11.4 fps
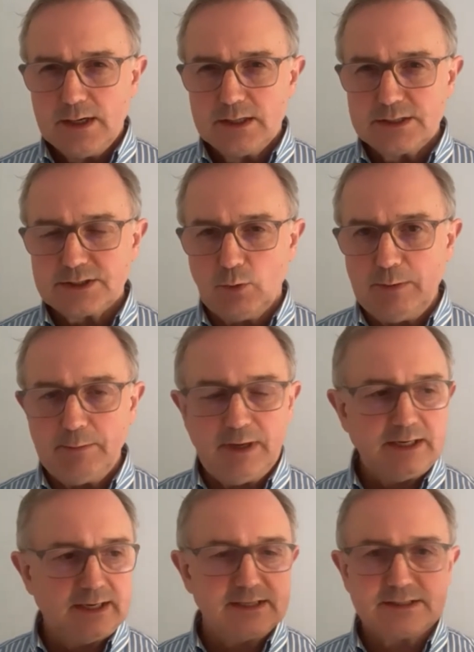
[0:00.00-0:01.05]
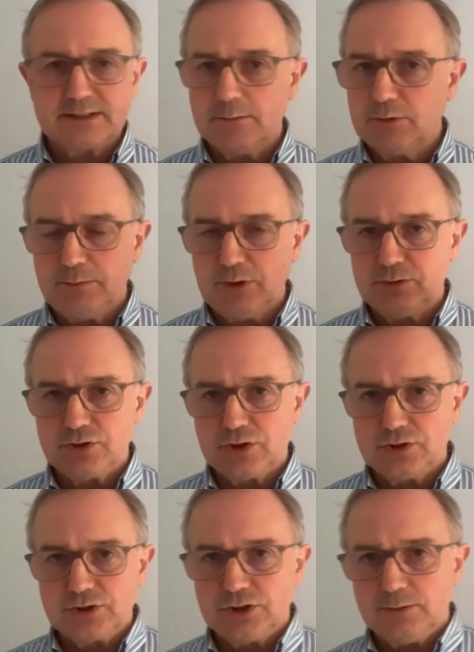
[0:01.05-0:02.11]
So we may get some
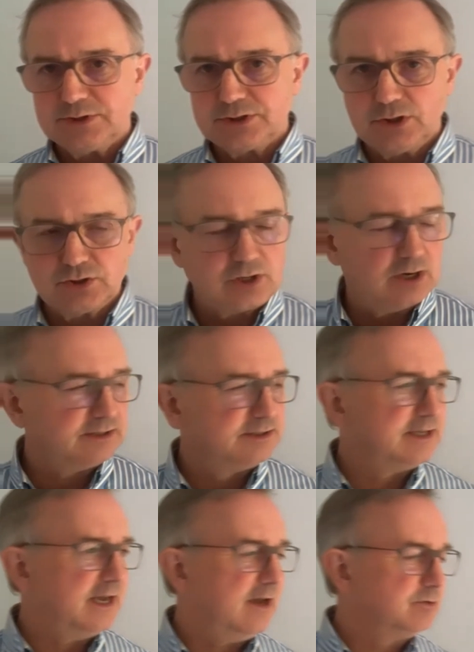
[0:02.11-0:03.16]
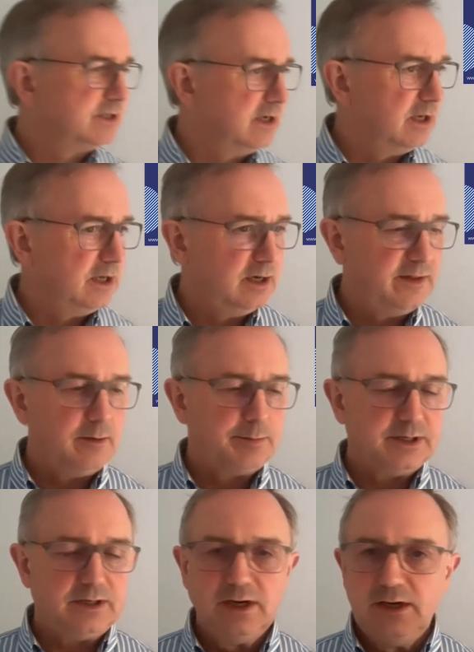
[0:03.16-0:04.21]
consumer search. Undoubtedly, there'll
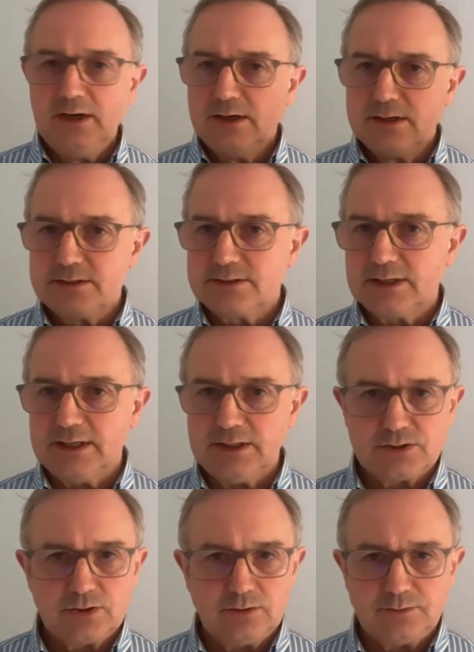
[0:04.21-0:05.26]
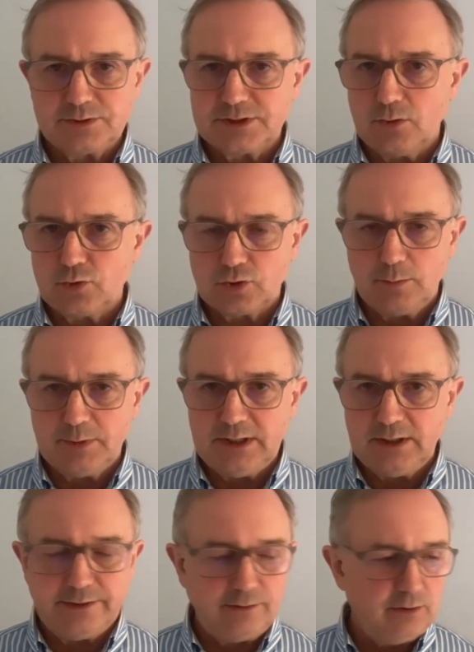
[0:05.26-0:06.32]
be scenes on social
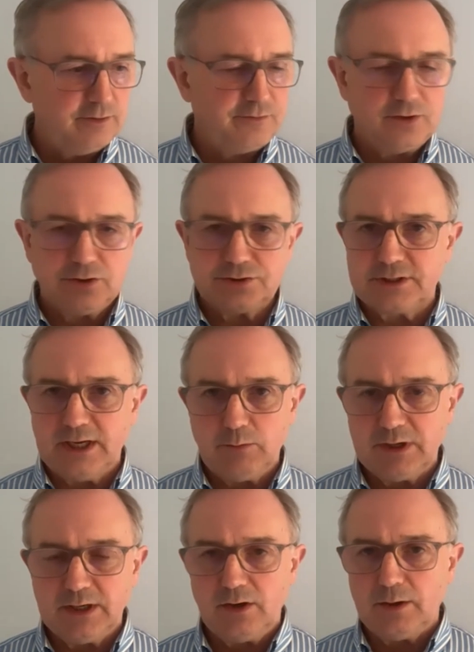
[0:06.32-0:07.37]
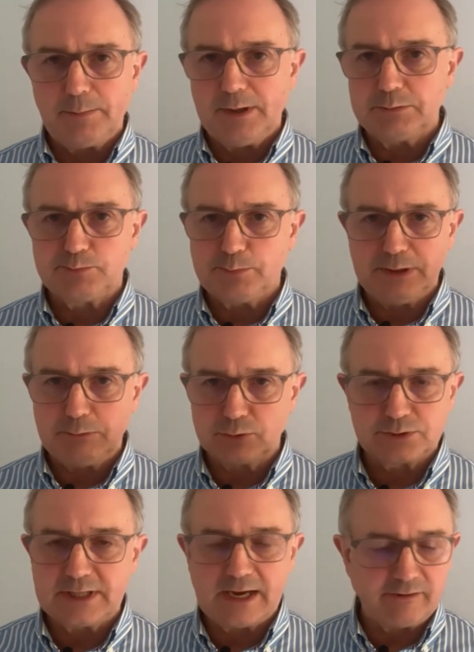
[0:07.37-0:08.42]
media on the first day. We can go to pubs, people
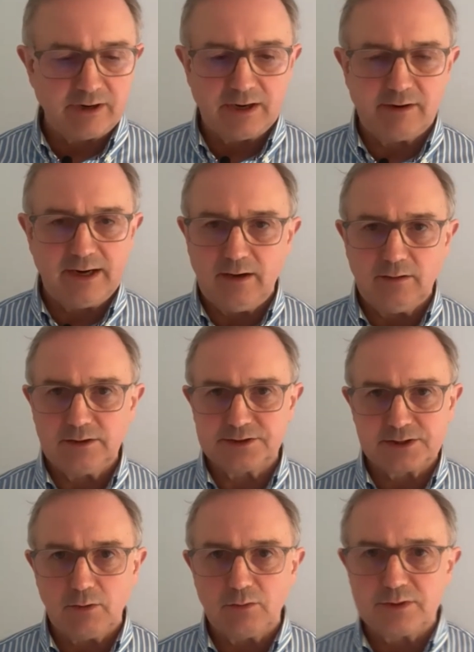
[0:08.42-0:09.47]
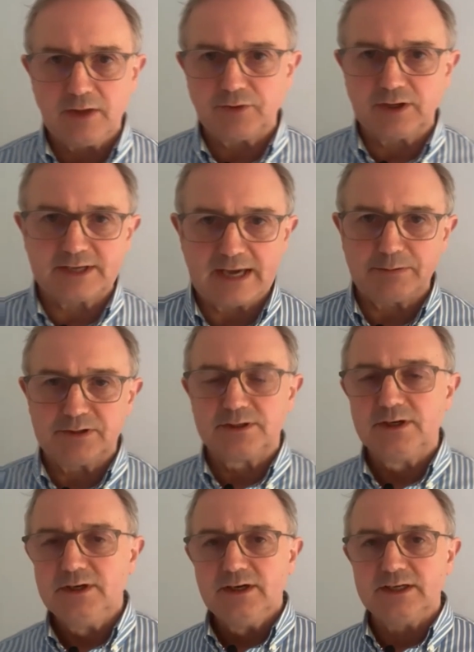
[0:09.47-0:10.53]
staggering around as though nothing had happened,
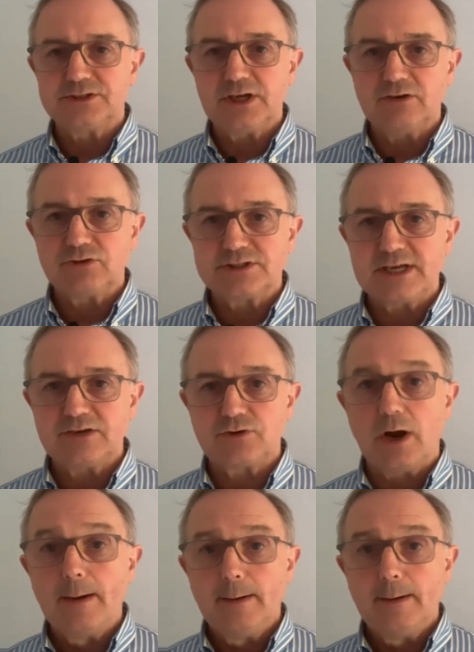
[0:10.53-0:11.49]
etc., etc.